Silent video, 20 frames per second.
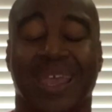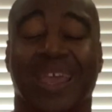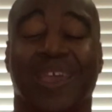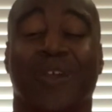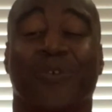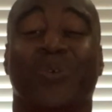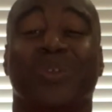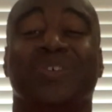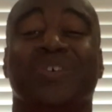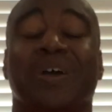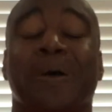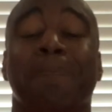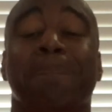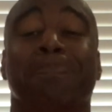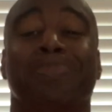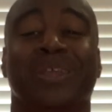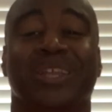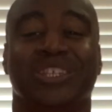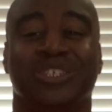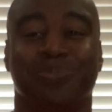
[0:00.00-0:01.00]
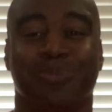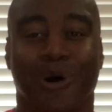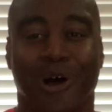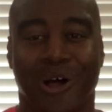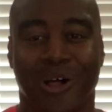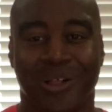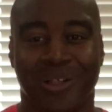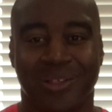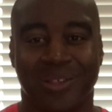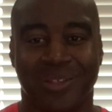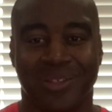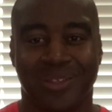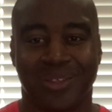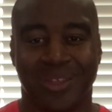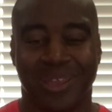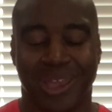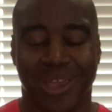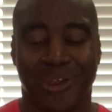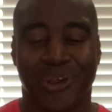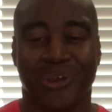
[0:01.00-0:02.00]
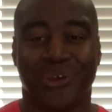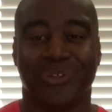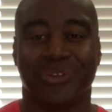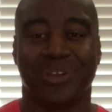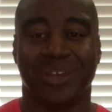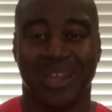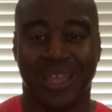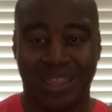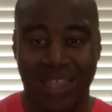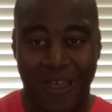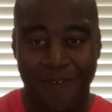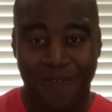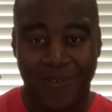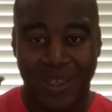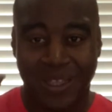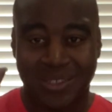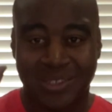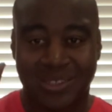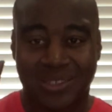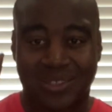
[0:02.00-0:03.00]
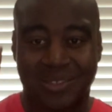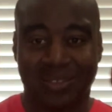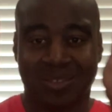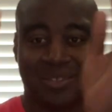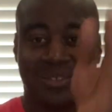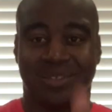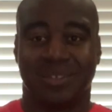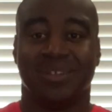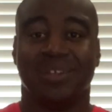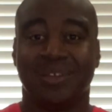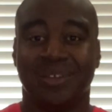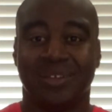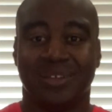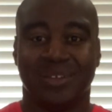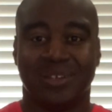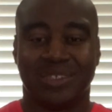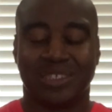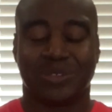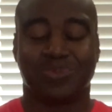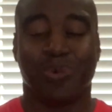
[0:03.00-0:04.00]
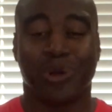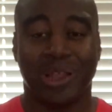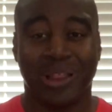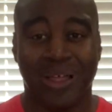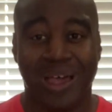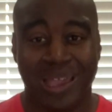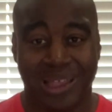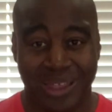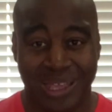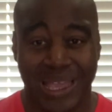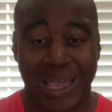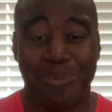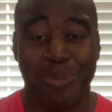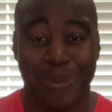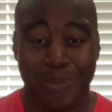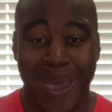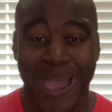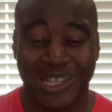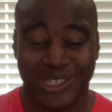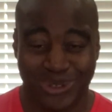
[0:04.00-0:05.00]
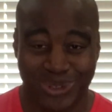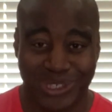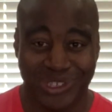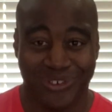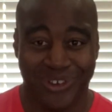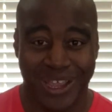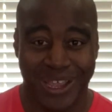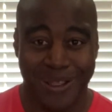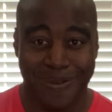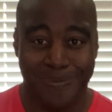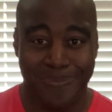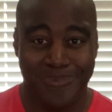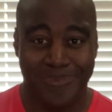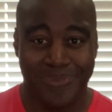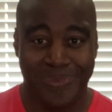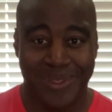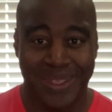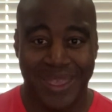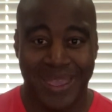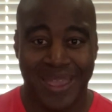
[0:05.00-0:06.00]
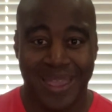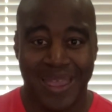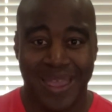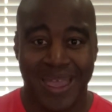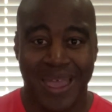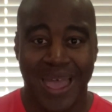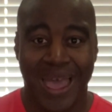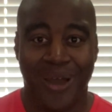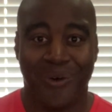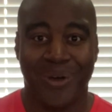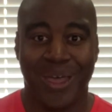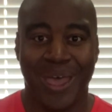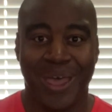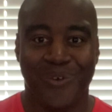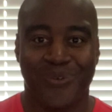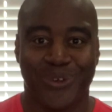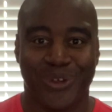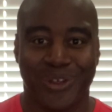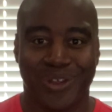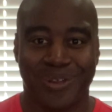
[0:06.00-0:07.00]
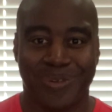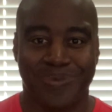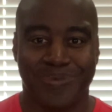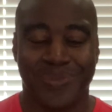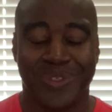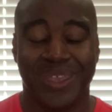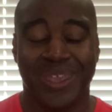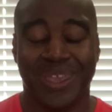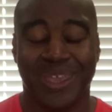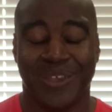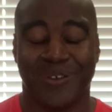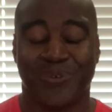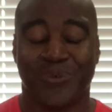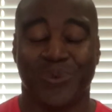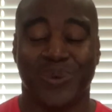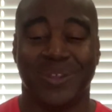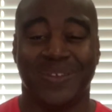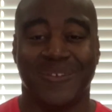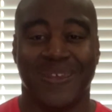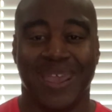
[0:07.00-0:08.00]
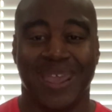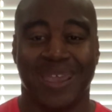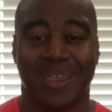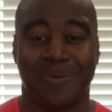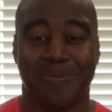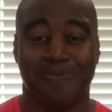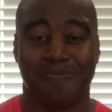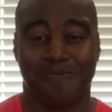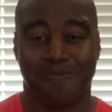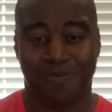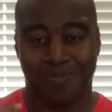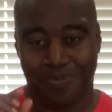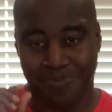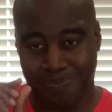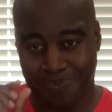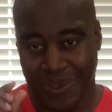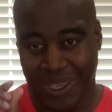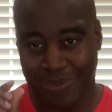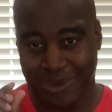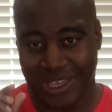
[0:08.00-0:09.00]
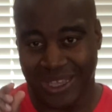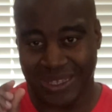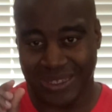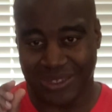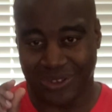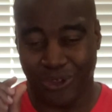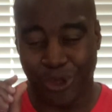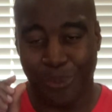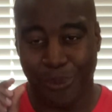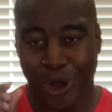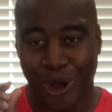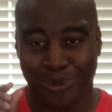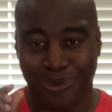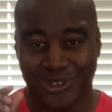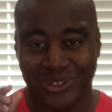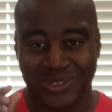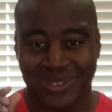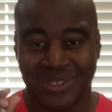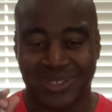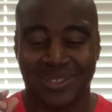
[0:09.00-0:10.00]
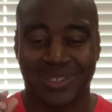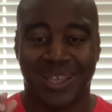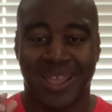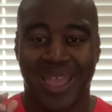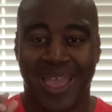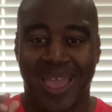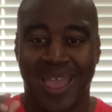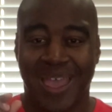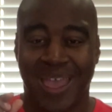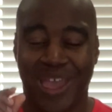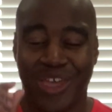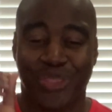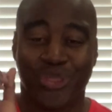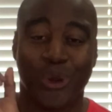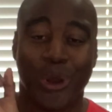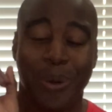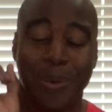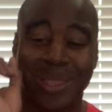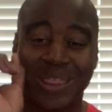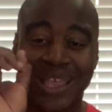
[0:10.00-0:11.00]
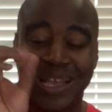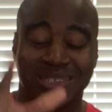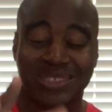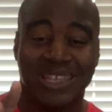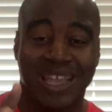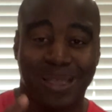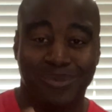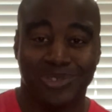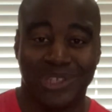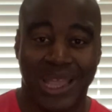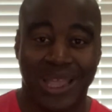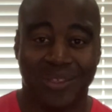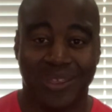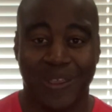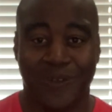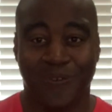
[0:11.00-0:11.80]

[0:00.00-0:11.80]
If we took a beach ball and hurled it at that fence, it's more than likely coming back to us, right? However, if we take BBs, little marbles, and throw them at that same chain link